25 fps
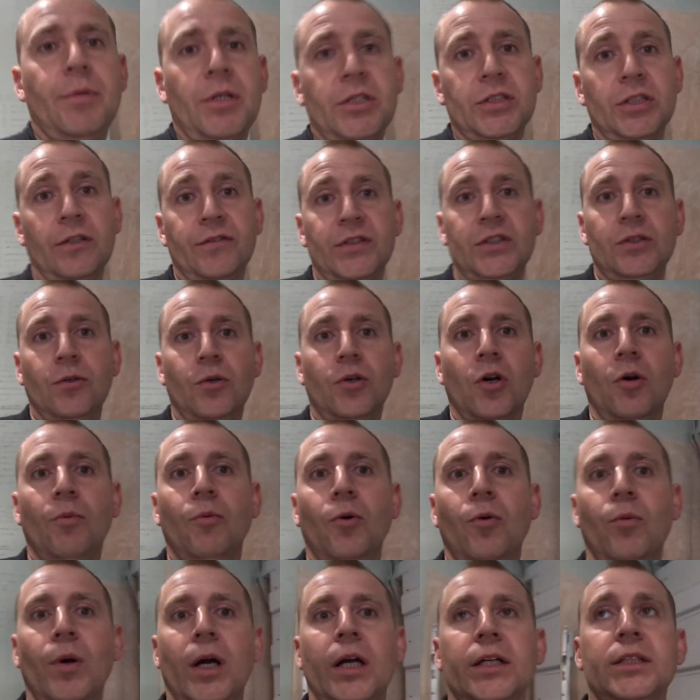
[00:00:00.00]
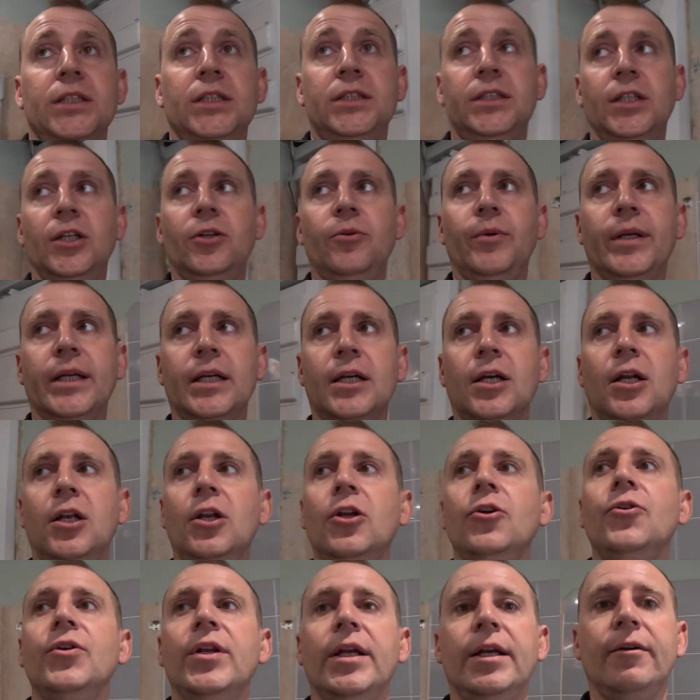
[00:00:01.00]
because I've still got more work to do,
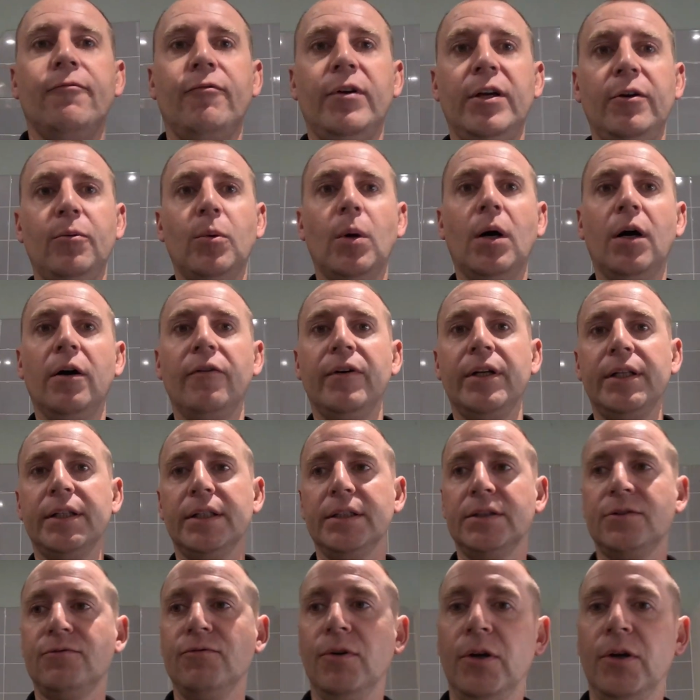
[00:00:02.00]
including rewiring this